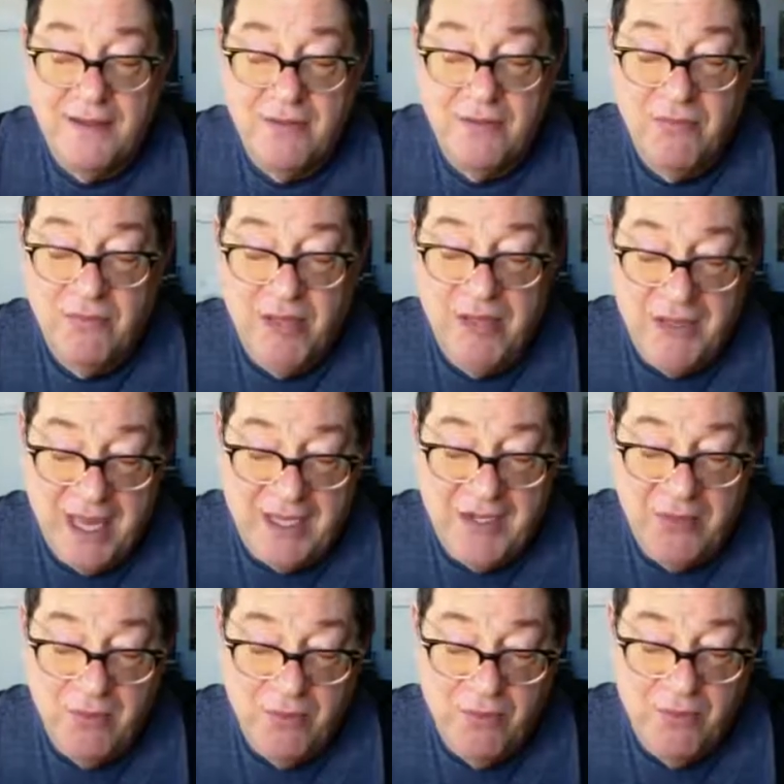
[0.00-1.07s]
We thank
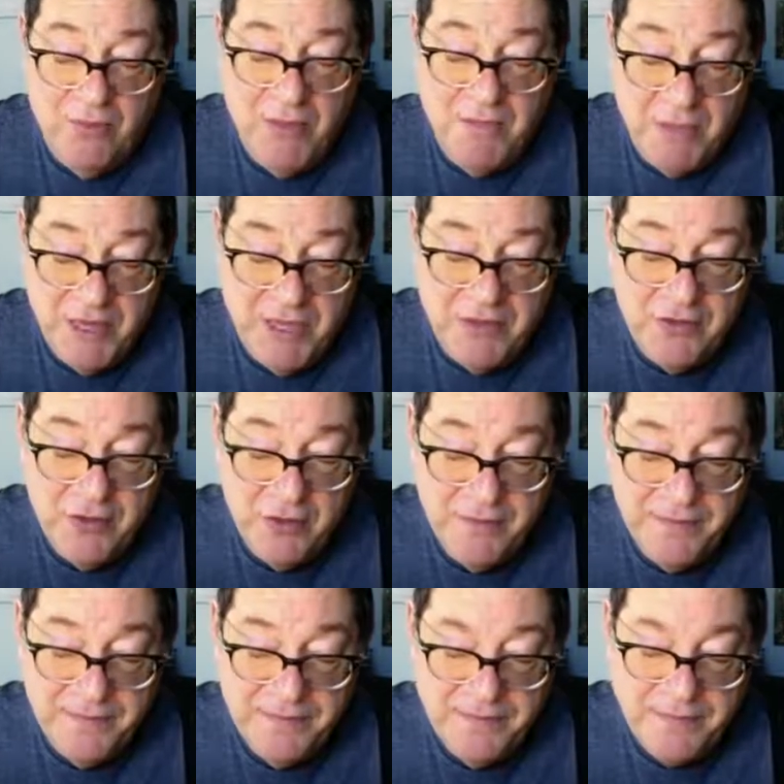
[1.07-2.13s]
you and we praise you.
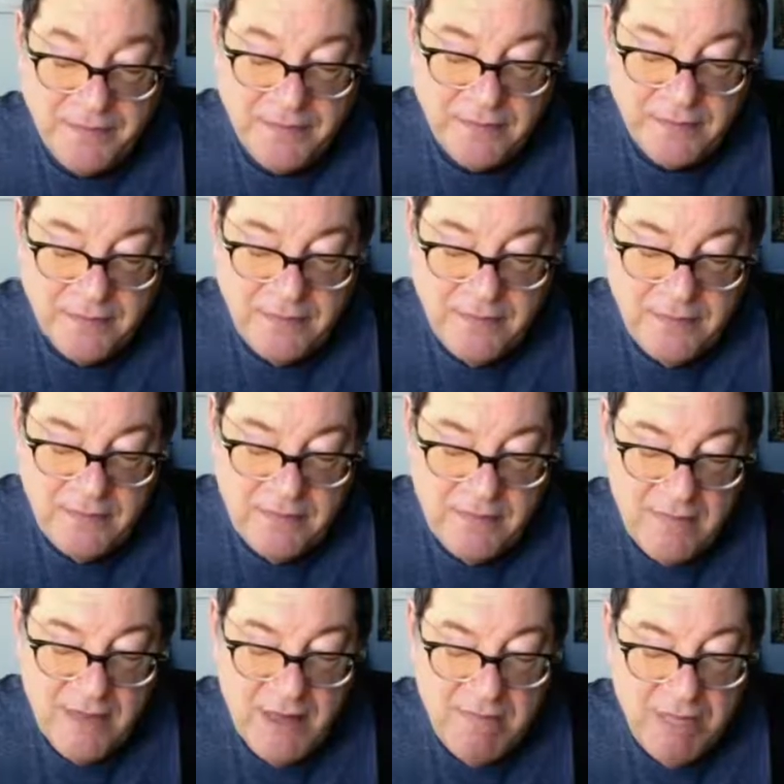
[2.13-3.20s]

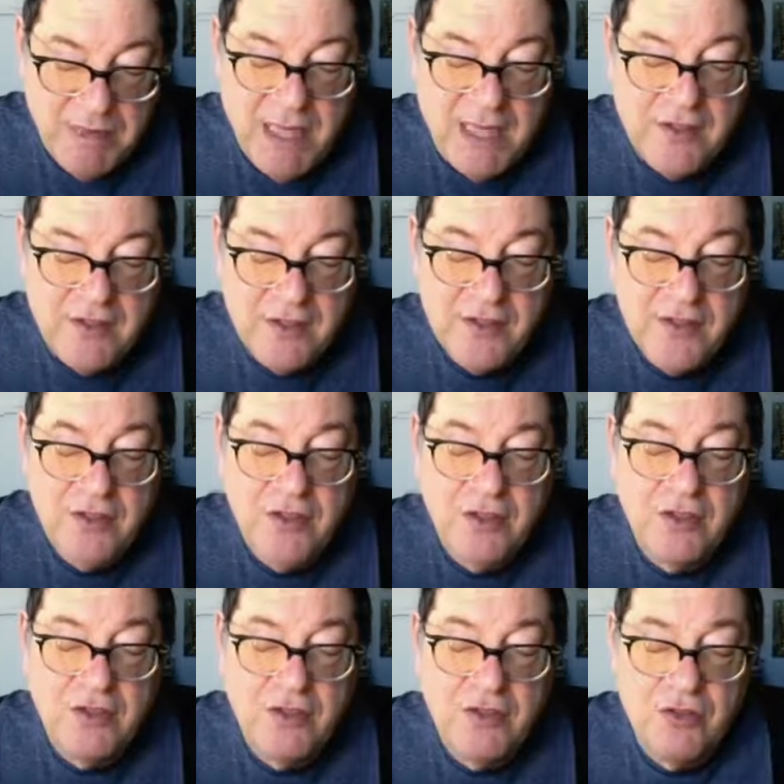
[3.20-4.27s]
Bless
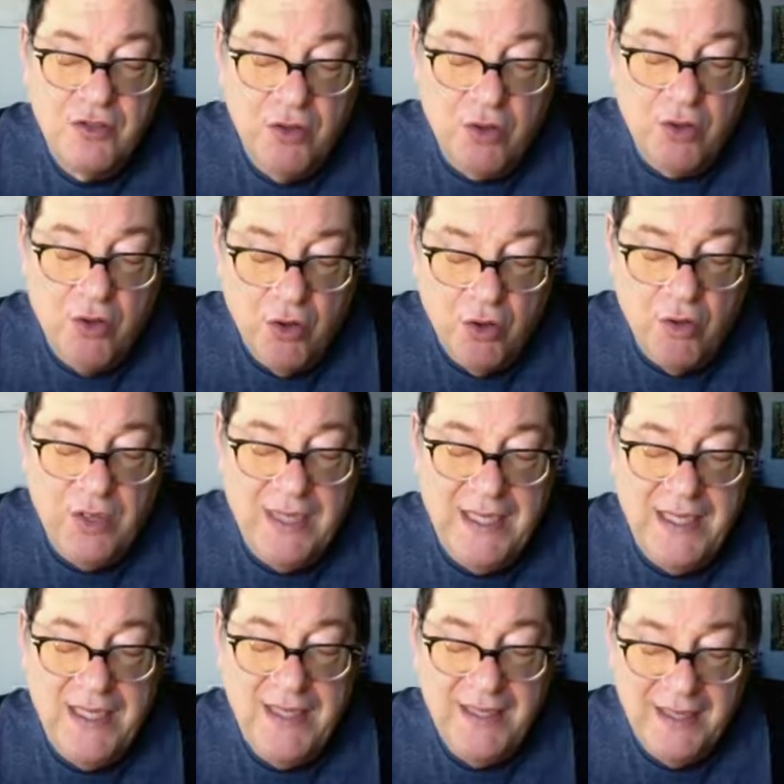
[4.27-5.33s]
your
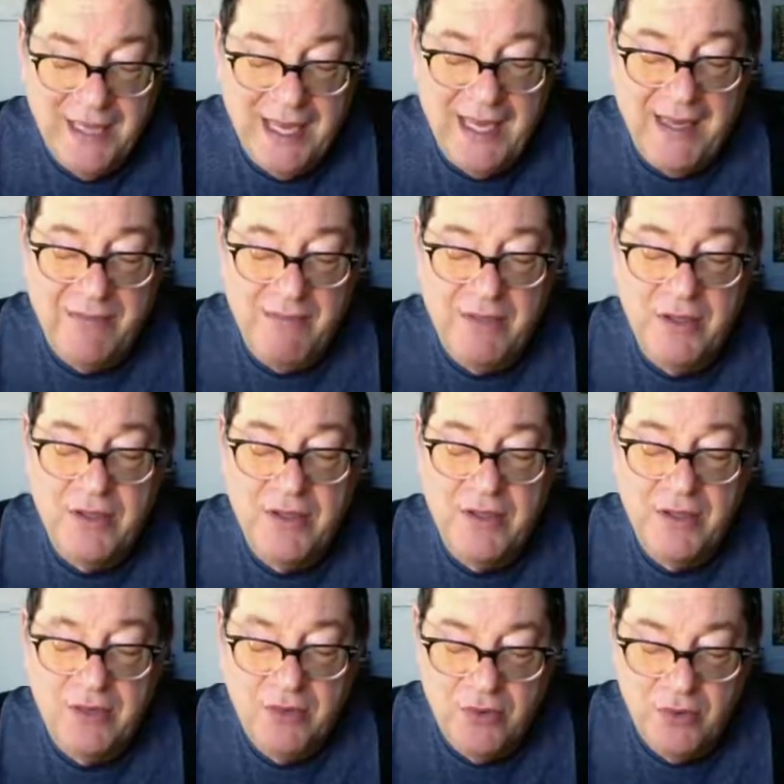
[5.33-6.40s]
holy name,
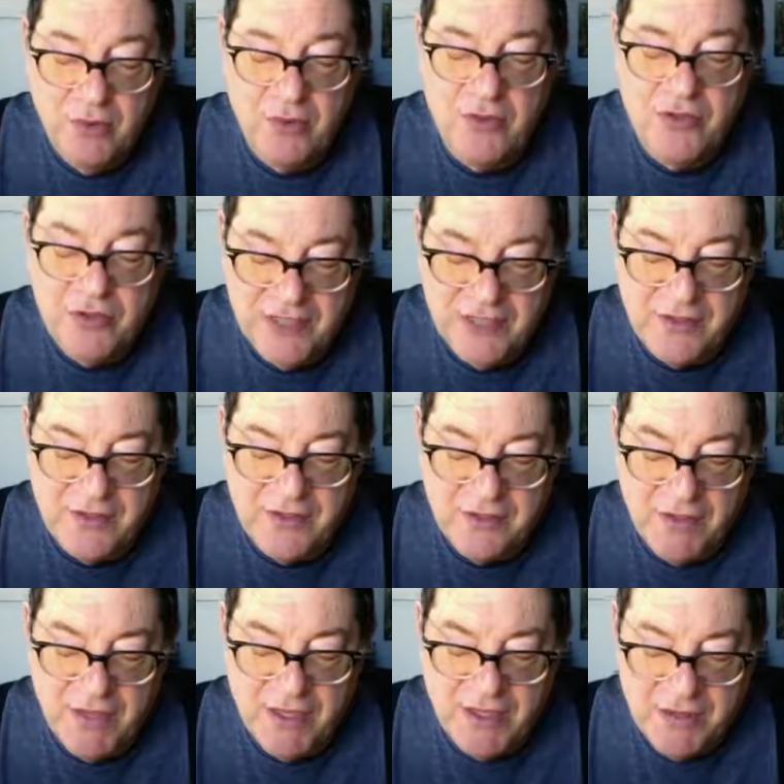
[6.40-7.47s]
Lord Jesus
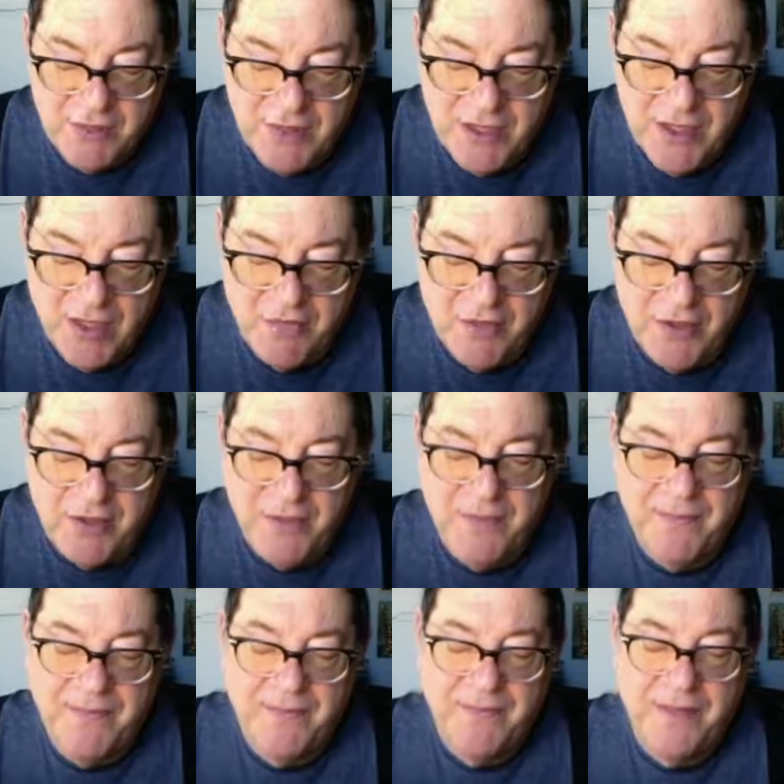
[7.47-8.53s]
Christ. We love you.
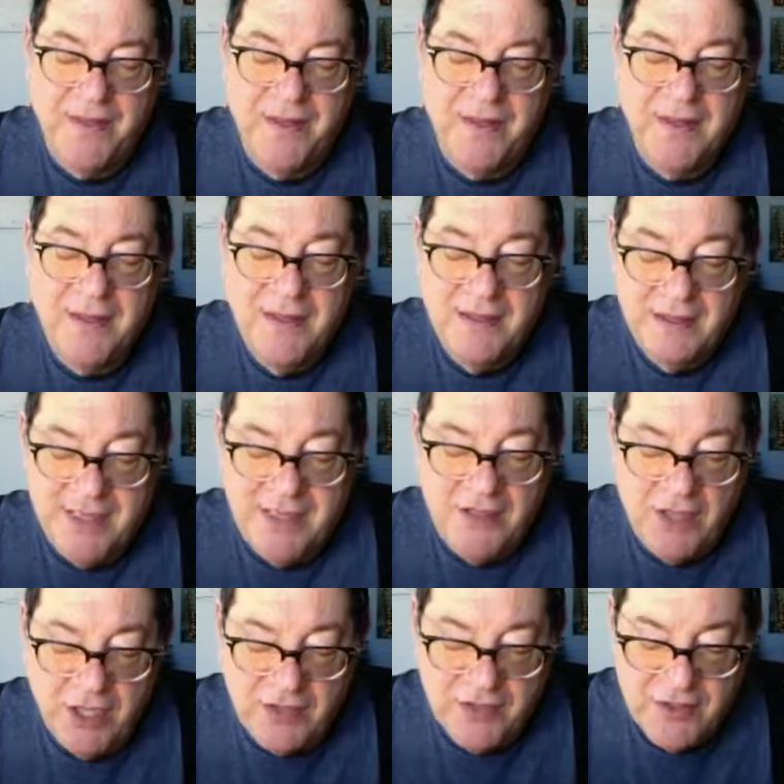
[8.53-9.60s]
Teach
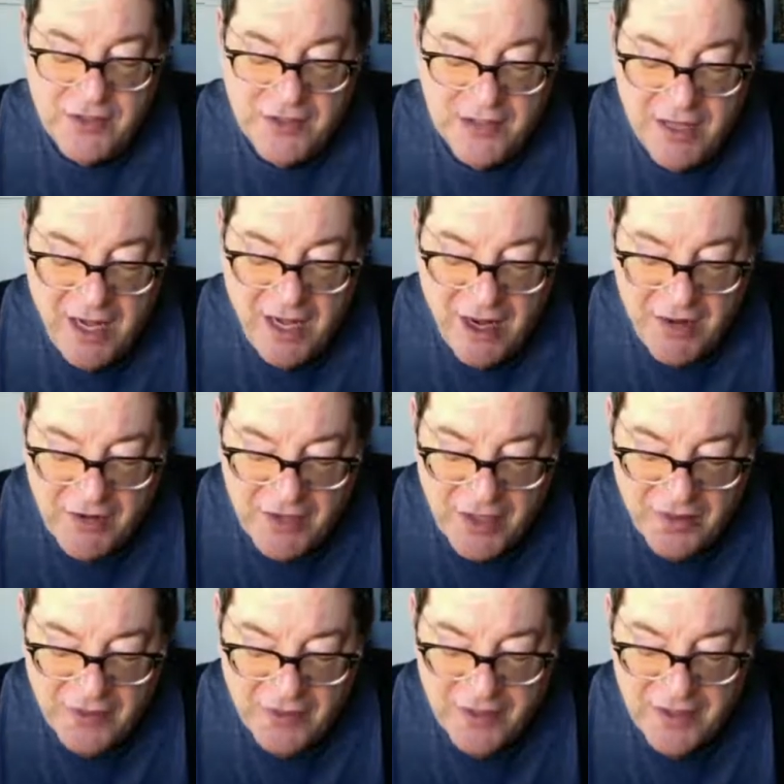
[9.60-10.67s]
us to deny
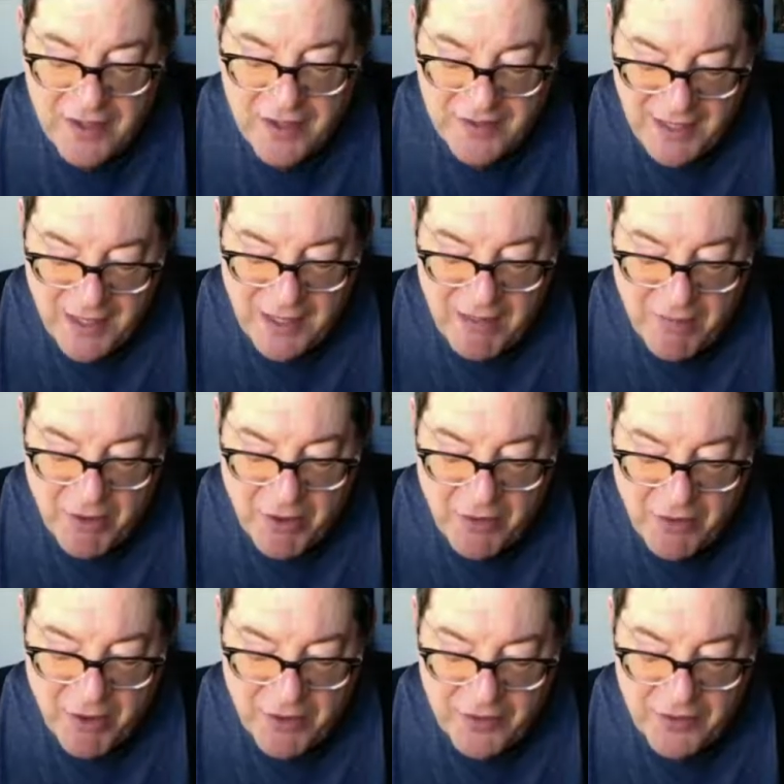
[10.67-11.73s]
ourselves, take up our
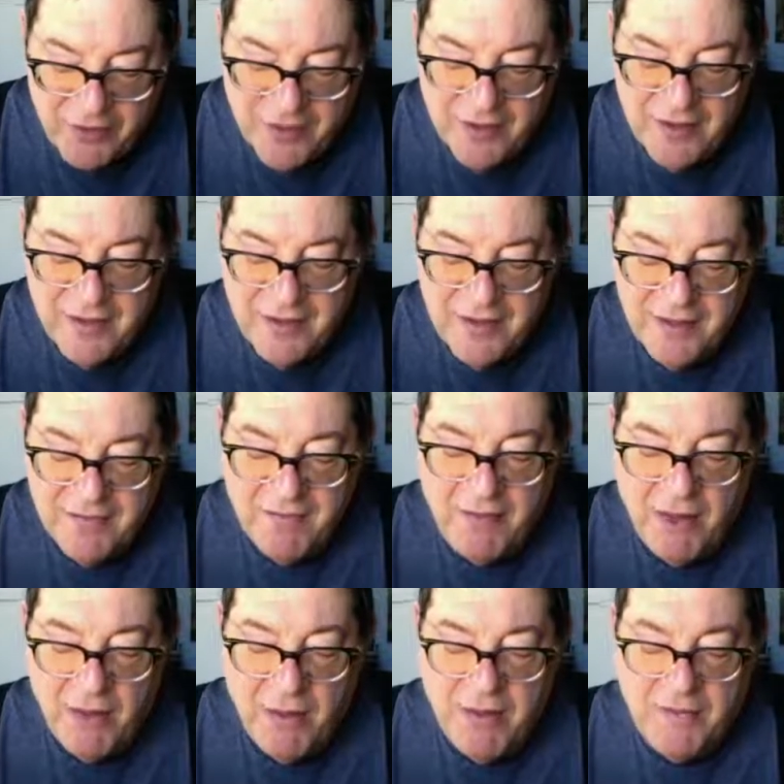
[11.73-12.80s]
cross, and
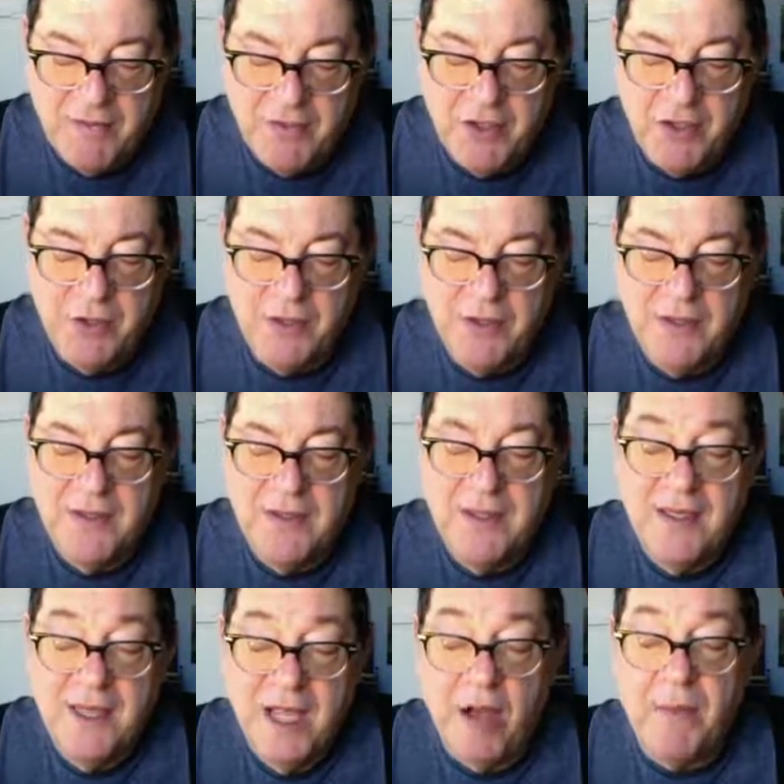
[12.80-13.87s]
follow after you.
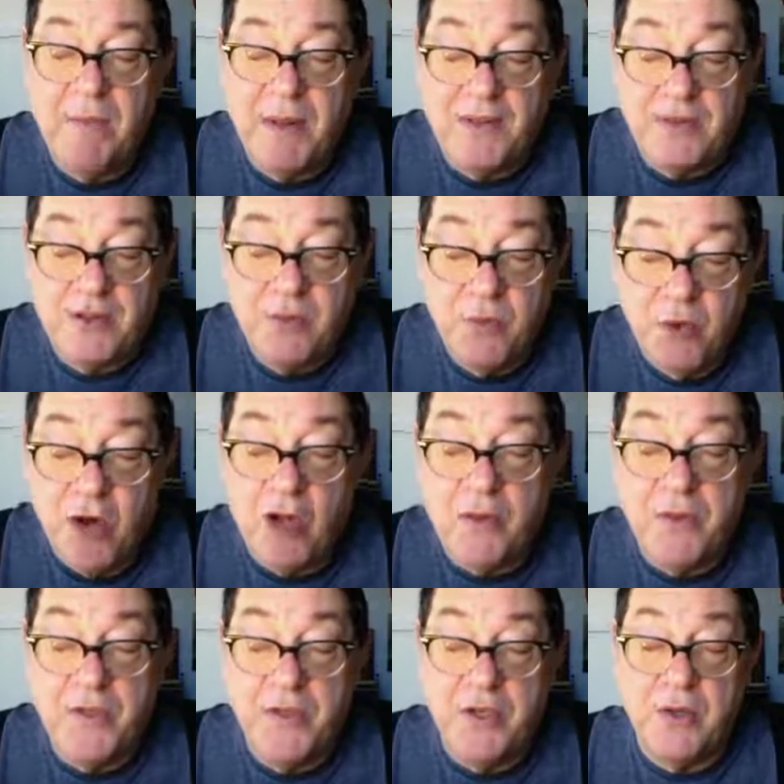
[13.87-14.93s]
Help us to walk
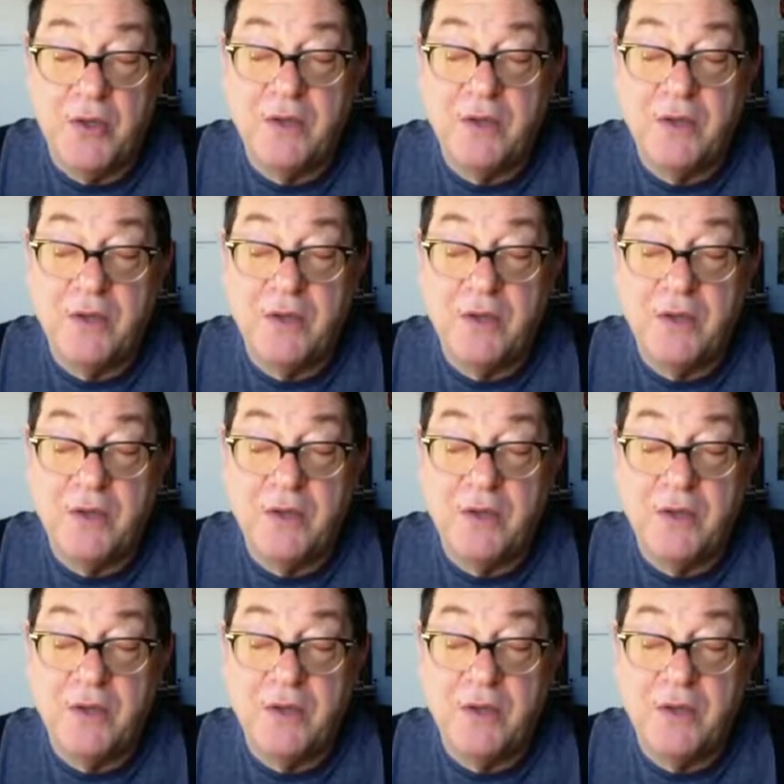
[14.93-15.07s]
with you.